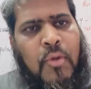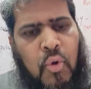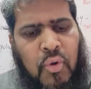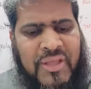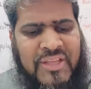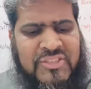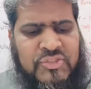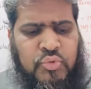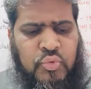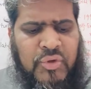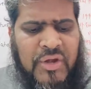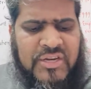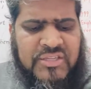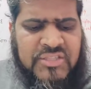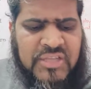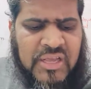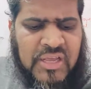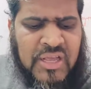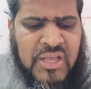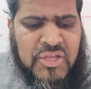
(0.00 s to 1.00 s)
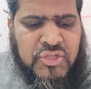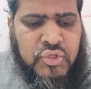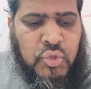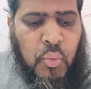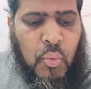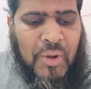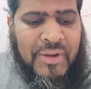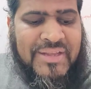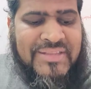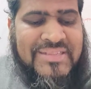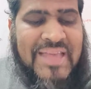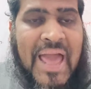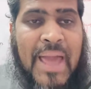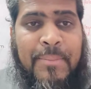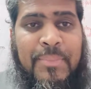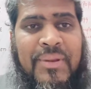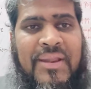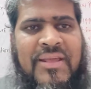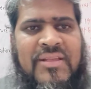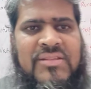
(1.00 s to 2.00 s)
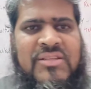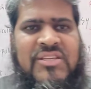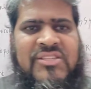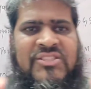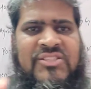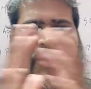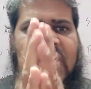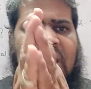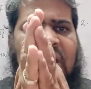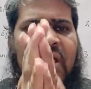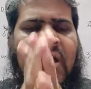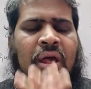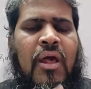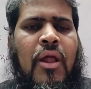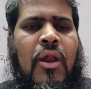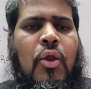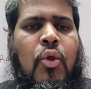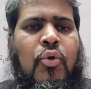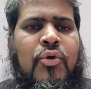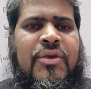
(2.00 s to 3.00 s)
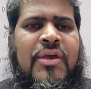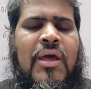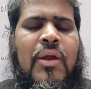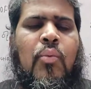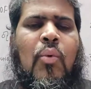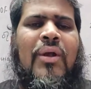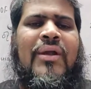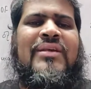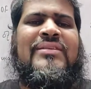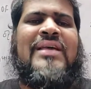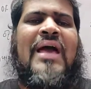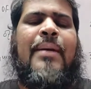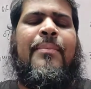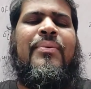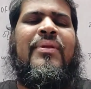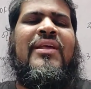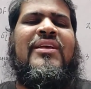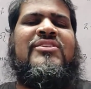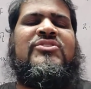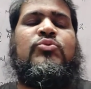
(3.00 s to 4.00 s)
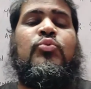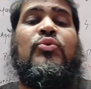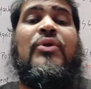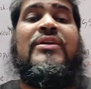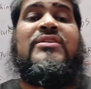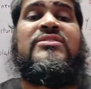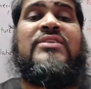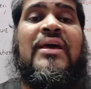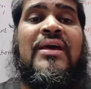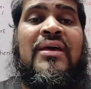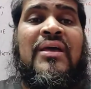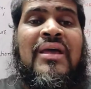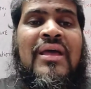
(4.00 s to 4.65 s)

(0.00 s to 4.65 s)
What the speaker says: Okay, students? So what is happening? Just look here, what is happening, students?